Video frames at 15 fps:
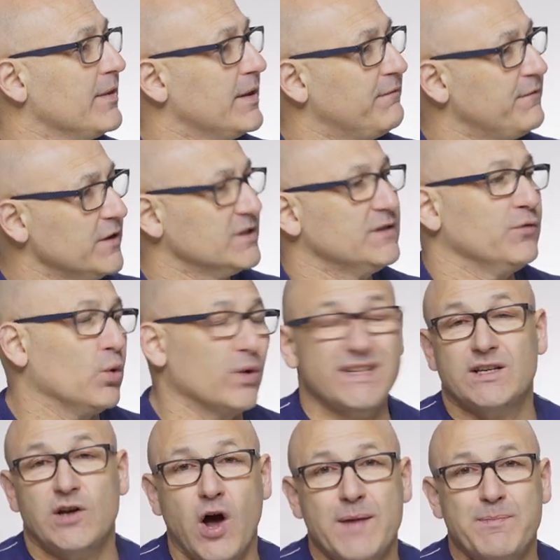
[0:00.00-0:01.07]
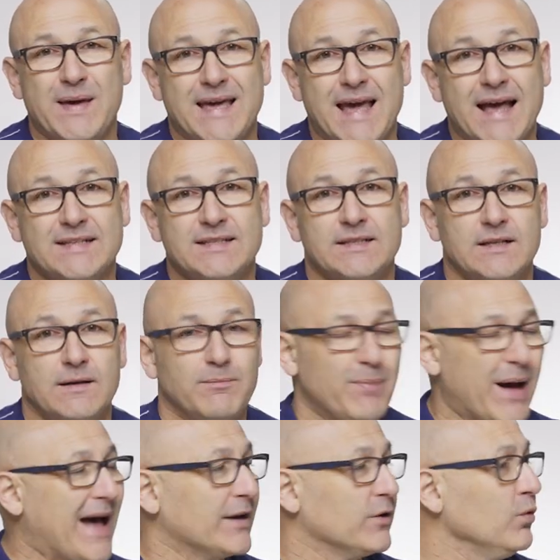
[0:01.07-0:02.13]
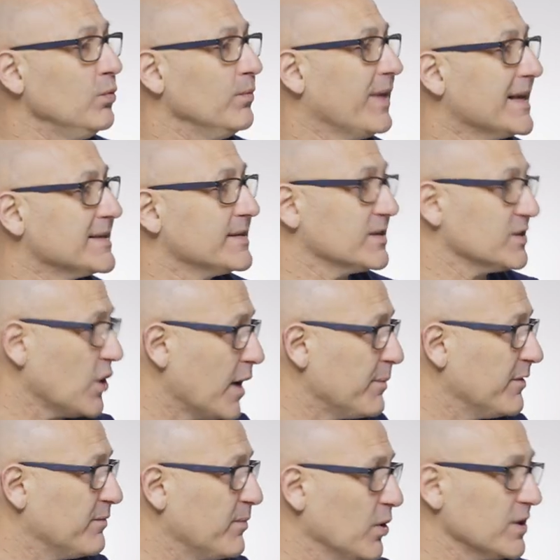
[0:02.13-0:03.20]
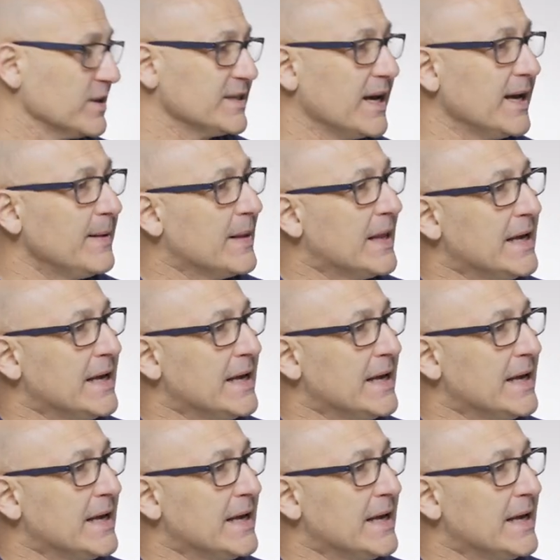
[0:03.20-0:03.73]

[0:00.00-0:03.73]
first of all, it's an IPS panel. That's the type of monitor.